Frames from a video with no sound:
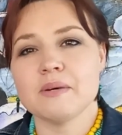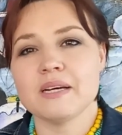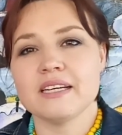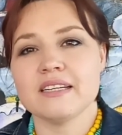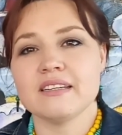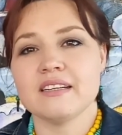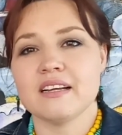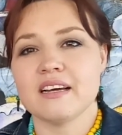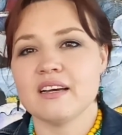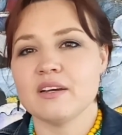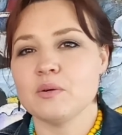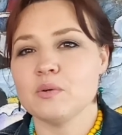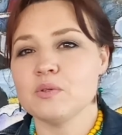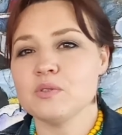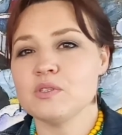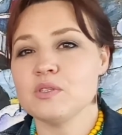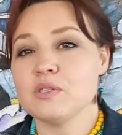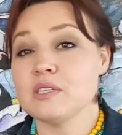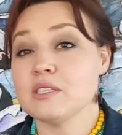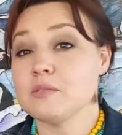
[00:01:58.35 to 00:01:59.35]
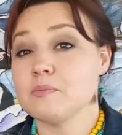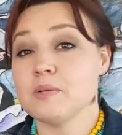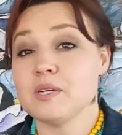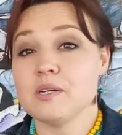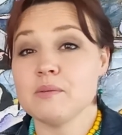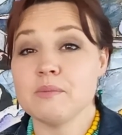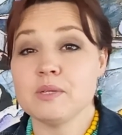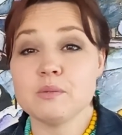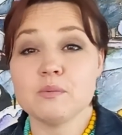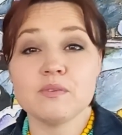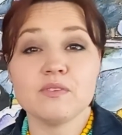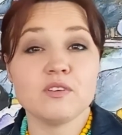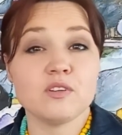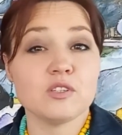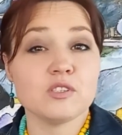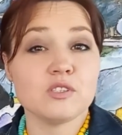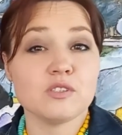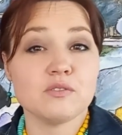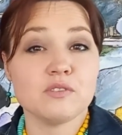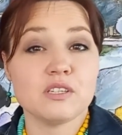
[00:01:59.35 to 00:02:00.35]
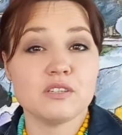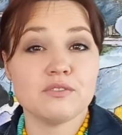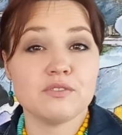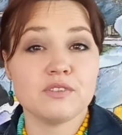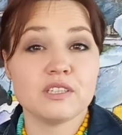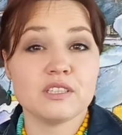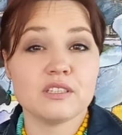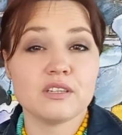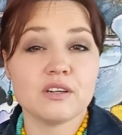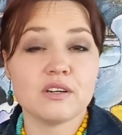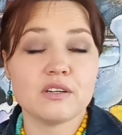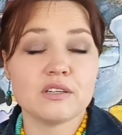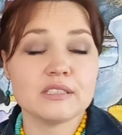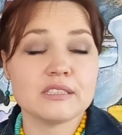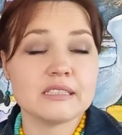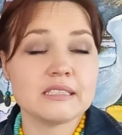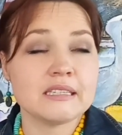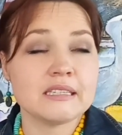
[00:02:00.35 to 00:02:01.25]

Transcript: but I also experiment with lots of different art